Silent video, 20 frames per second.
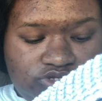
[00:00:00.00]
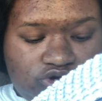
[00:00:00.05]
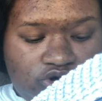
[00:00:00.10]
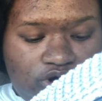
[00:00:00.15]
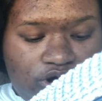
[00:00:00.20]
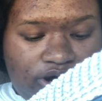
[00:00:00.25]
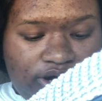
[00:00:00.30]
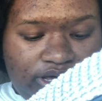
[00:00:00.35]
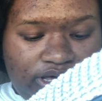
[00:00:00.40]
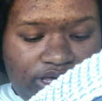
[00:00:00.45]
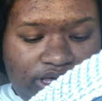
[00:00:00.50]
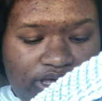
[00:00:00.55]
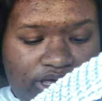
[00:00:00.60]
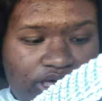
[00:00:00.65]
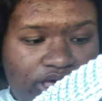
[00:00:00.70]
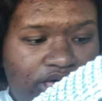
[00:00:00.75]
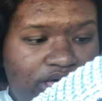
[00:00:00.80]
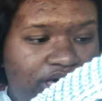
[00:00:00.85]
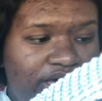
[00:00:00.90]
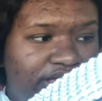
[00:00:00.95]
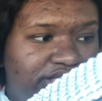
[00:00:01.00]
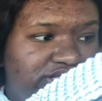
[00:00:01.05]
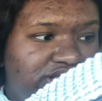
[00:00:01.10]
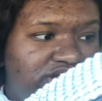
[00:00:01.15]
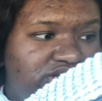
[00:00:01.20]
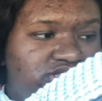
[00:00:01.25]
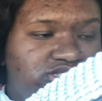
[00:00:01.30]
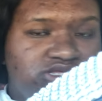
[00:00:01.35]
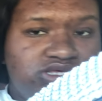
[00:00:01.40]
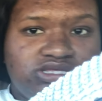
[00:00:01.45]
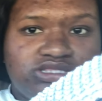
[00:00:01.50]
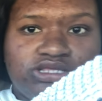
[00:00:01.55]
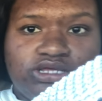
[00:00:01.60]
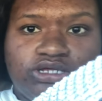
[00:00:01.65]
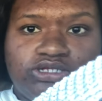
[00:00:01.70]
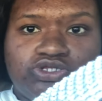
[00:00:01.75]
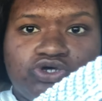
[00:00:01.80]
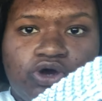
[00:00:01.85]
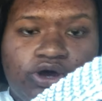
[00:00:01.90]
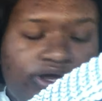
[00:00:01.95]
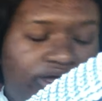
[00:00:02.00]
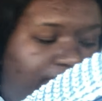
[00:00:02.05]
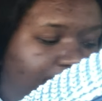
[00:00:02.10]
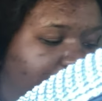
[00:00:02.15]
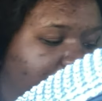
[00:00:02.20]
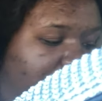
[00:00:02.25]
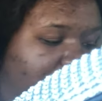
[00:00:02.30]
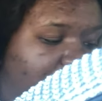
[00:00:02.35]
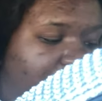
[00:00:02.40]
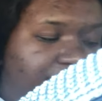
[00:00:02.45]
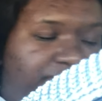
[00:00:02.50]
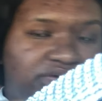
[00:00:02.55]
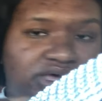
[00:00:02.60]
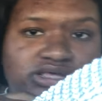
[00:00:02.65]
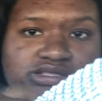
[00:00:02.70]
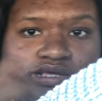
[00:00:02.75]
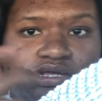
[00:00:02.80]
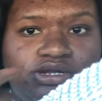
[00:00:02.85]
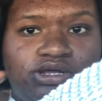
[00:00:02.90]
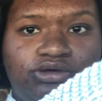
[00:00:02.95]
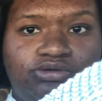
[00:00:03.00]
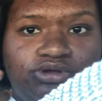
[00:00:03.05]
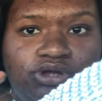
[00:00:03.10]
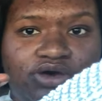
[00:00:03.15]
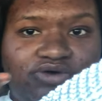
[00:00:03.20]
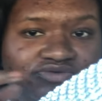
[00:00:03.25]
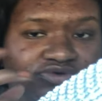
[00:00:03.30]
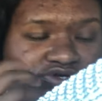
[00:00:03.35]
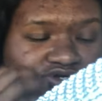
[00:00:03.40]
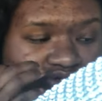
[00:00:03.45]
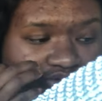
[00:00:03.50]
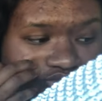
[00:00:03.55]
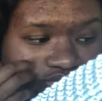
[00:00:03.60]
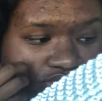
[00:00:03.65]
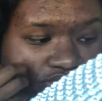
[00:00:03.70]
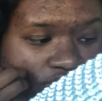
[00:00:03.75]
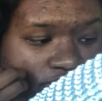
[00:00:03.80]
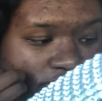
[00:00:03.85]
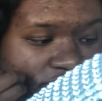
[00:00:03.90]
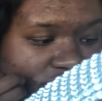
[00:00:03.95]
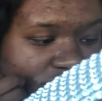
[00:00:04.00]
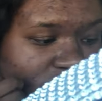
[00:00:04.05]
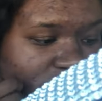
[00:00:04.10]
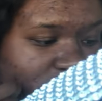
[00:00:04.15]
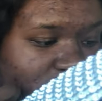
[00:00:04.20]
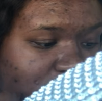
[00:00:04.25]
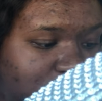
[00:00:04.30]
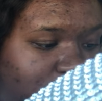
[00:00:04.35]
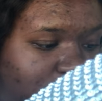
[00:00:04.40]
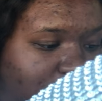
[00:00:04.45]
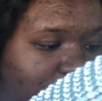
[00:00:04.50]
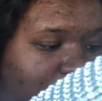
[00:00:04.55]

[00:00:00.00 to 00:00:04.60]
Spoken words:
Target, because I just did the Target pickup because I know Nova, she was gonna be asleep.